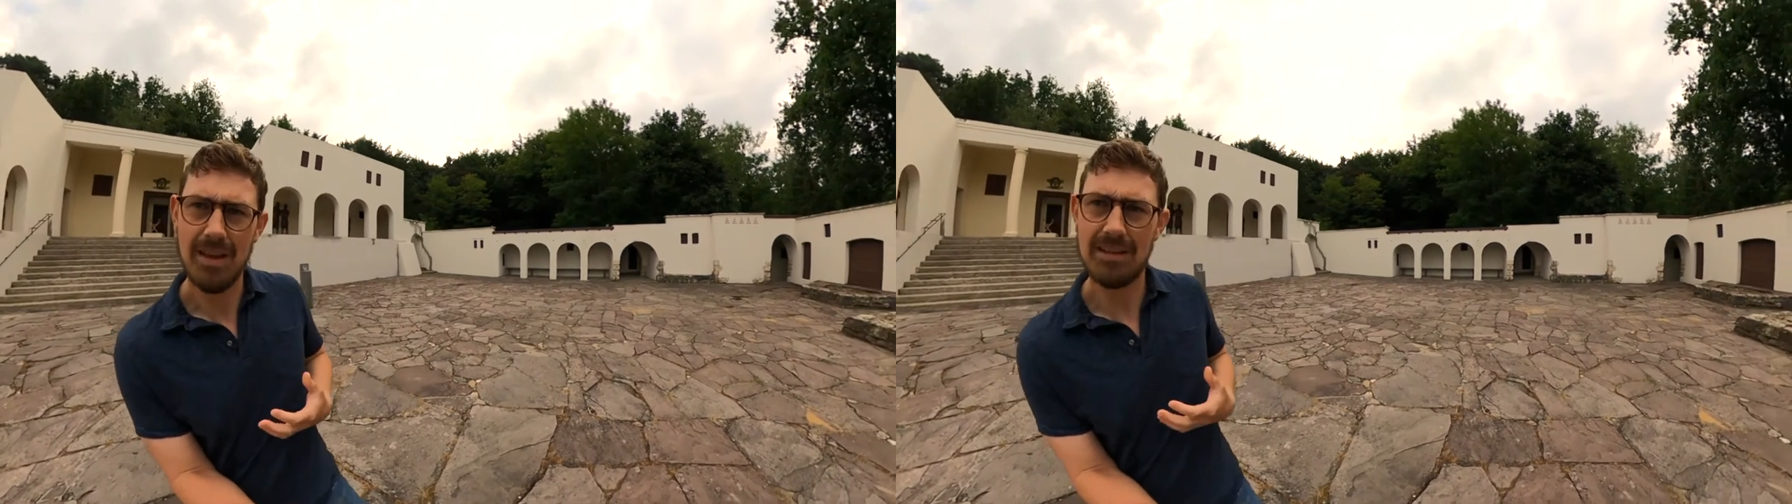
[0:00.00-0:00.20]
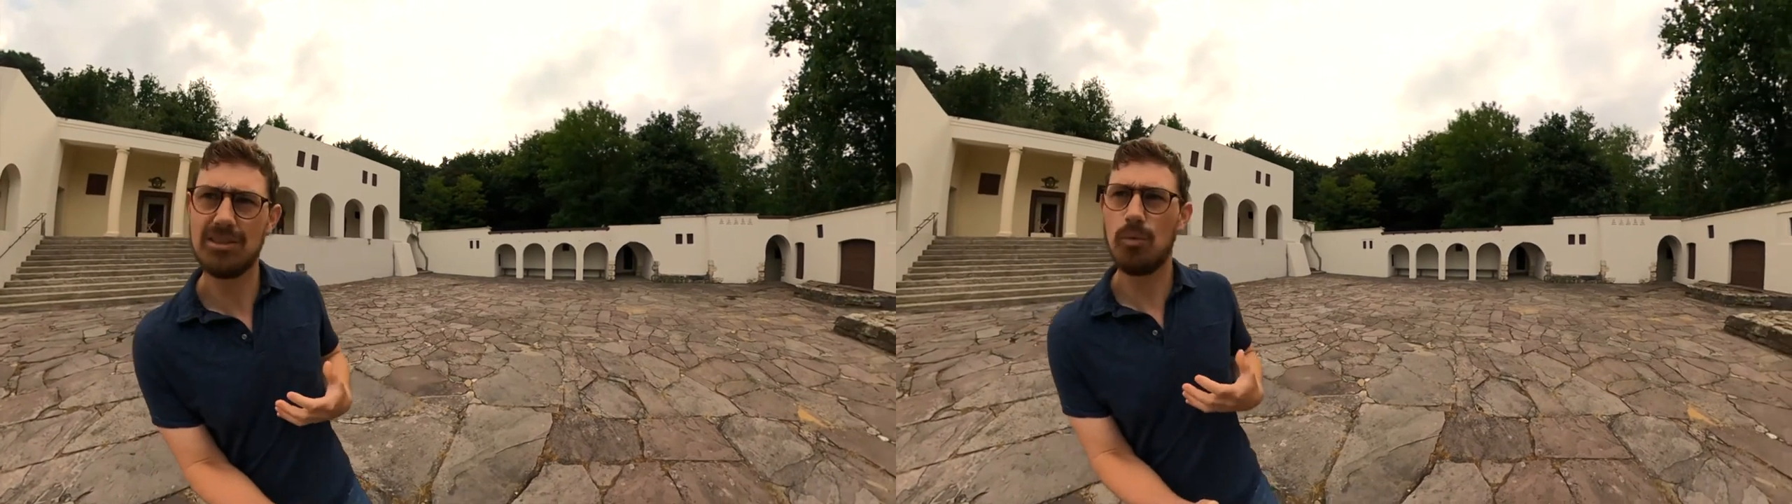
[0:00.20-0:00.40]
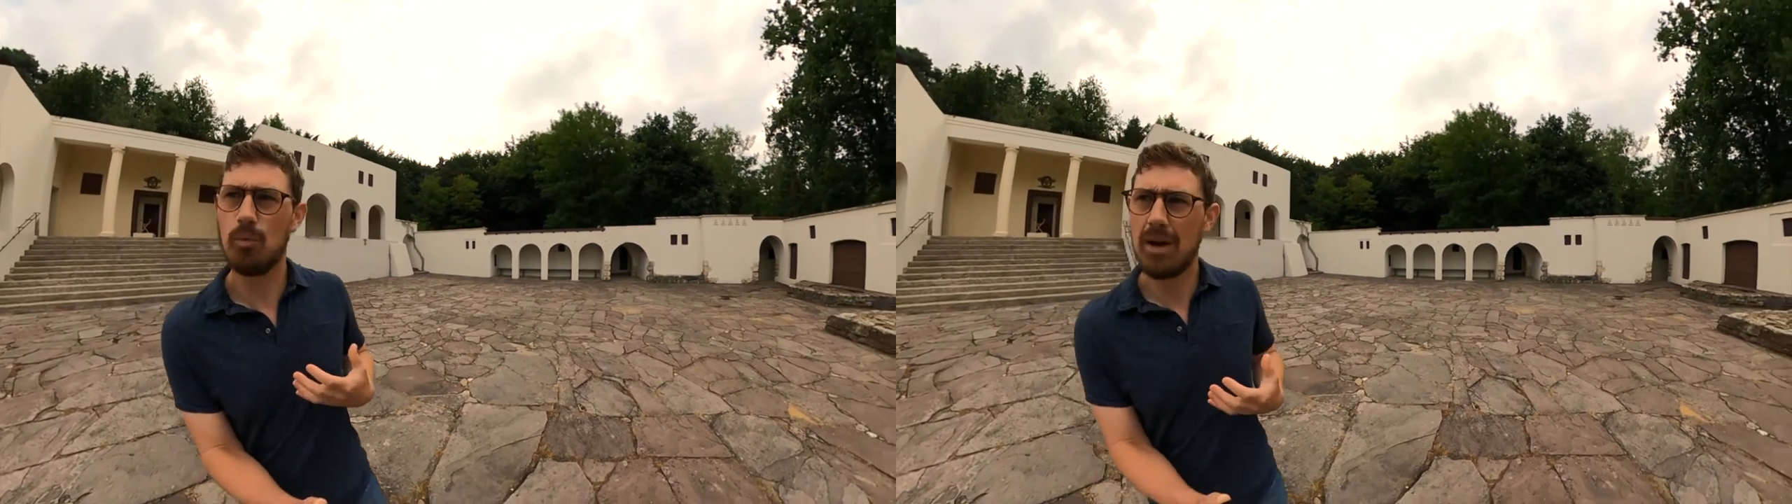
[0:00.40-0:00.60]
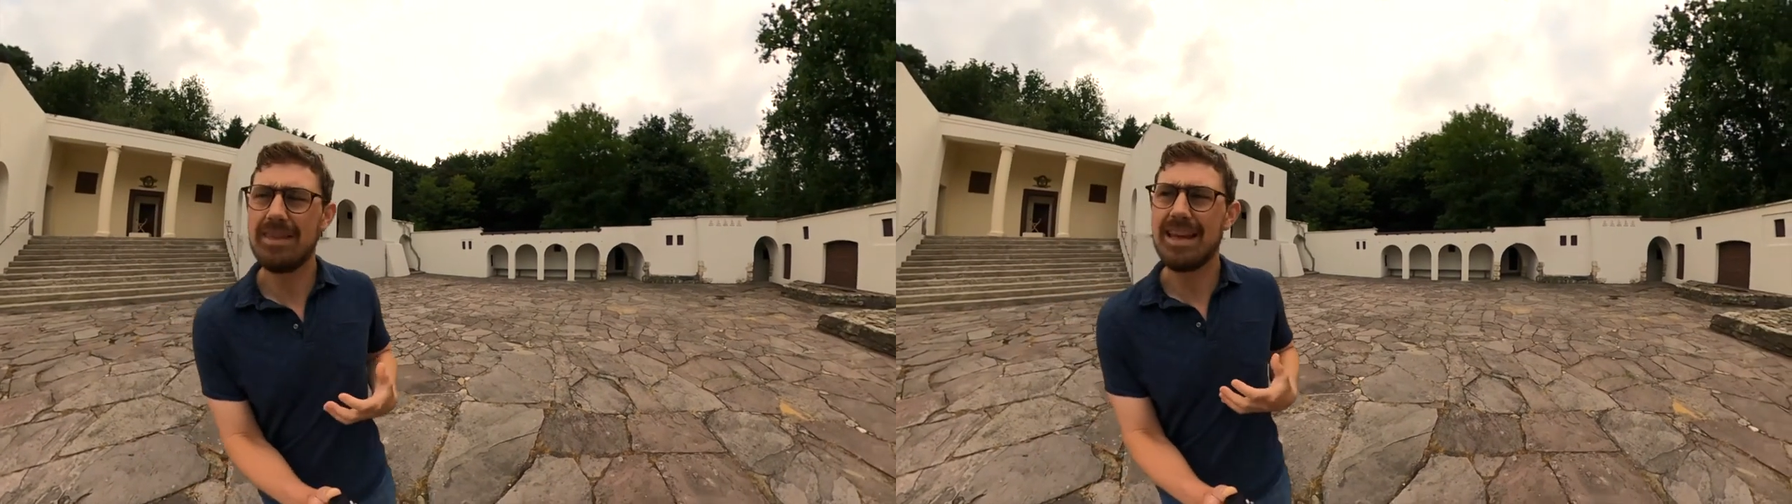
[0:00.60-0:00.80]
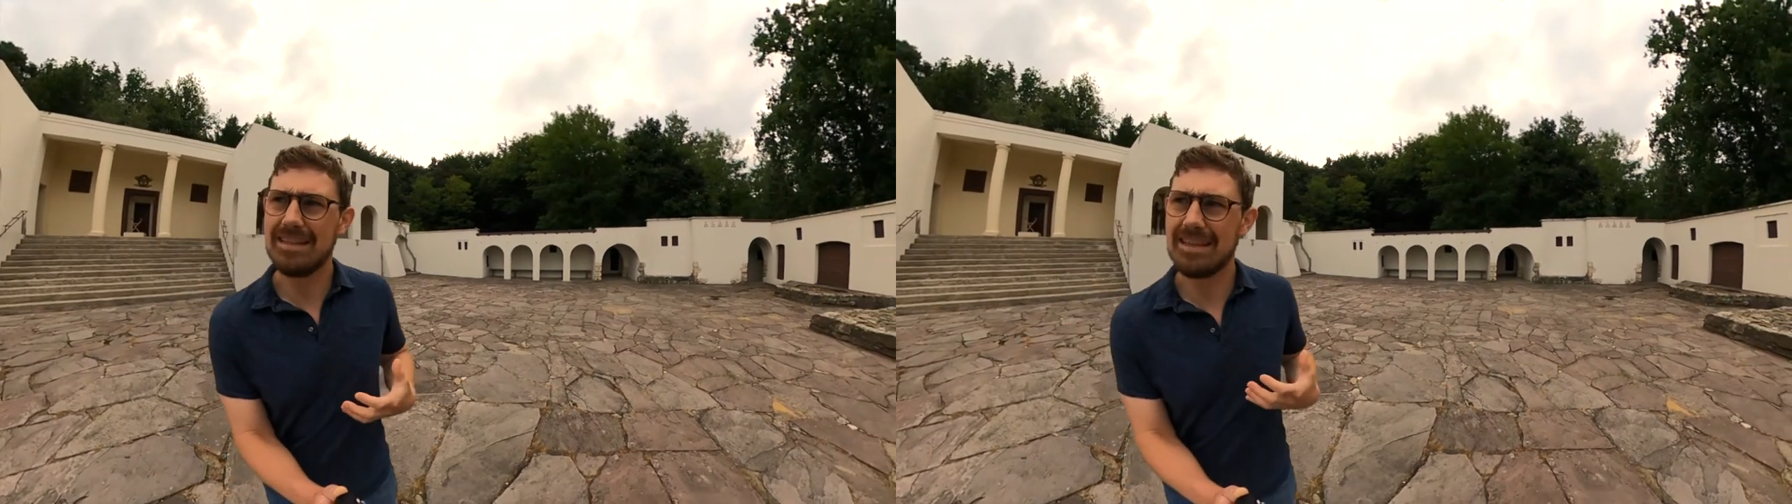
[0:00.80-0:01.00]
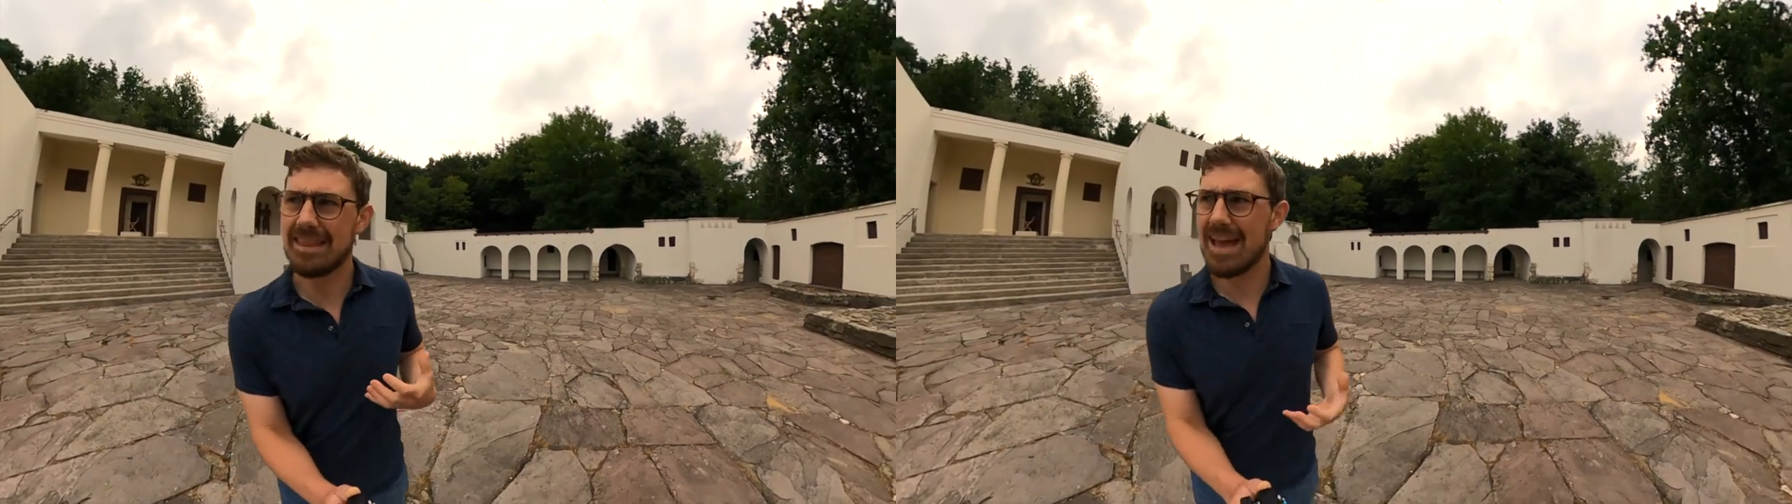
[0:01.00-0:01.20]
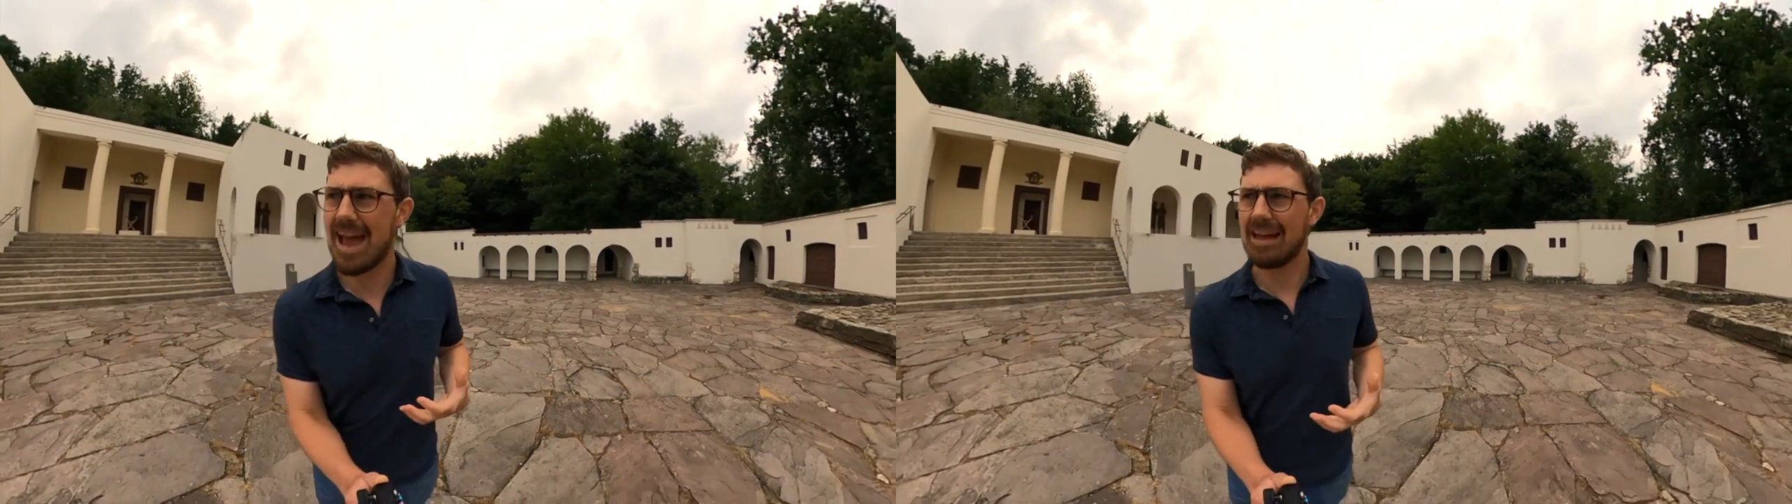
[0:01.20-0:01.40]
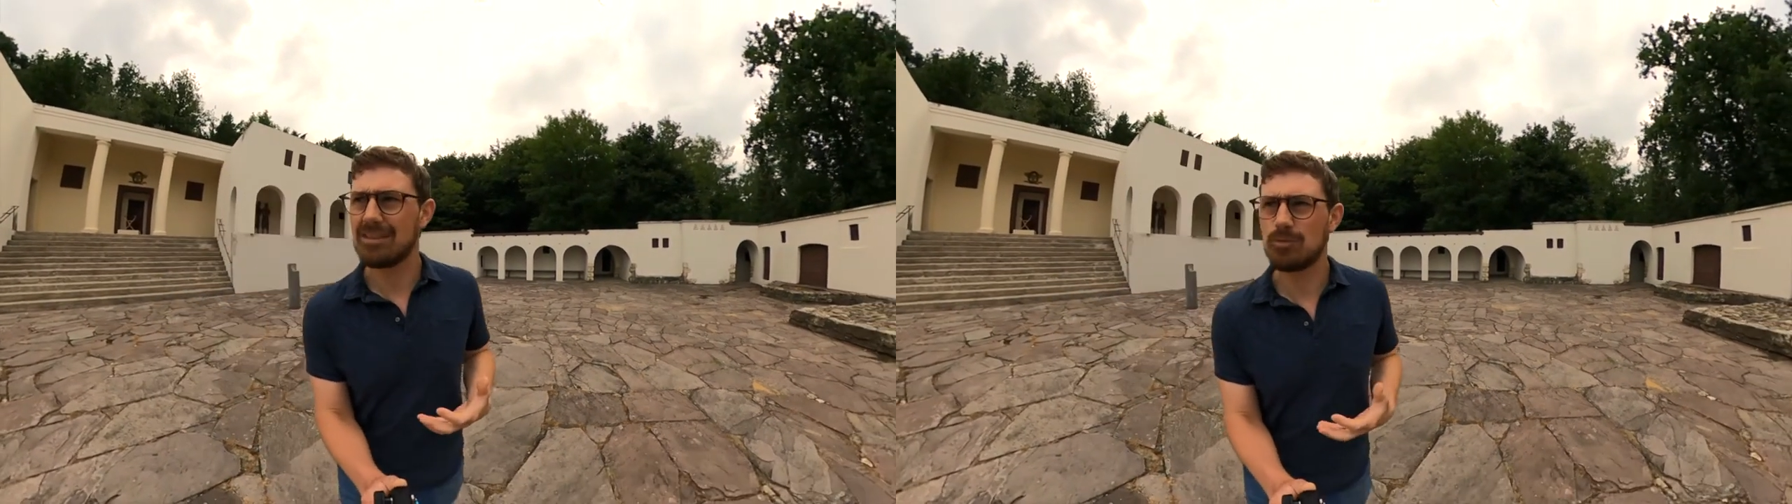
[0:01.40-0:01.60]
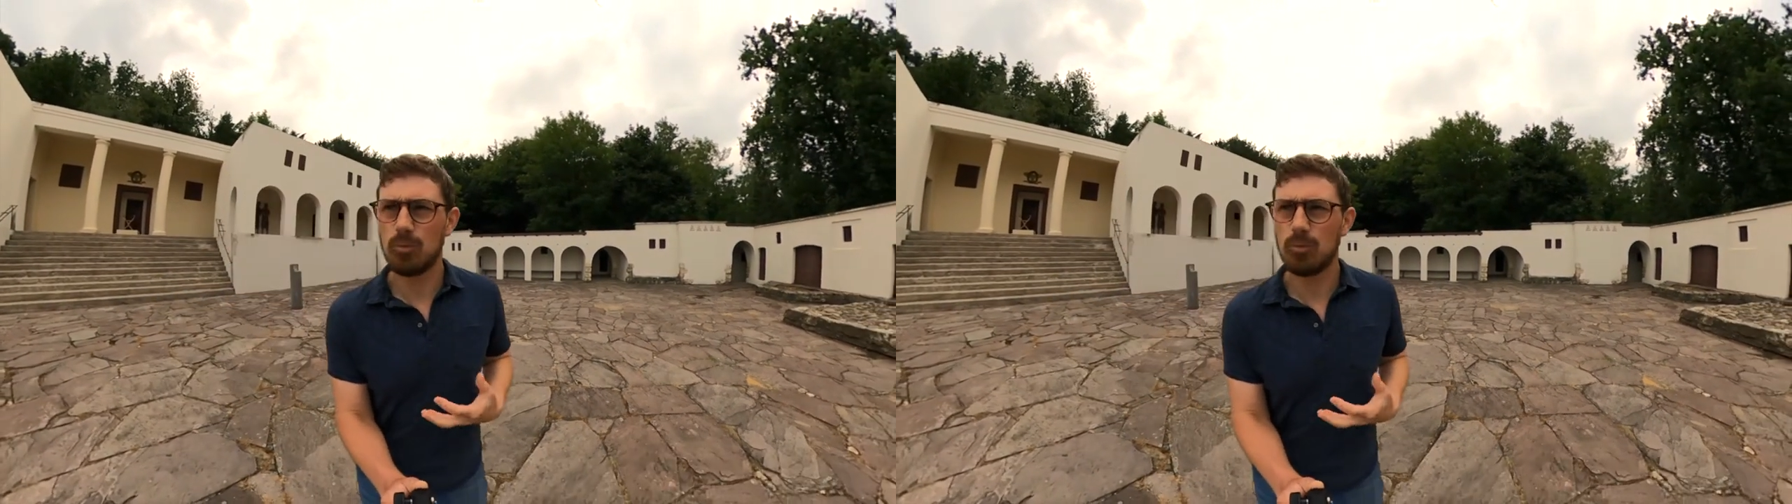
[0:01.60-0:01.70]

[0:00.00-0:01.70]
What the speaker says: And so when they did that,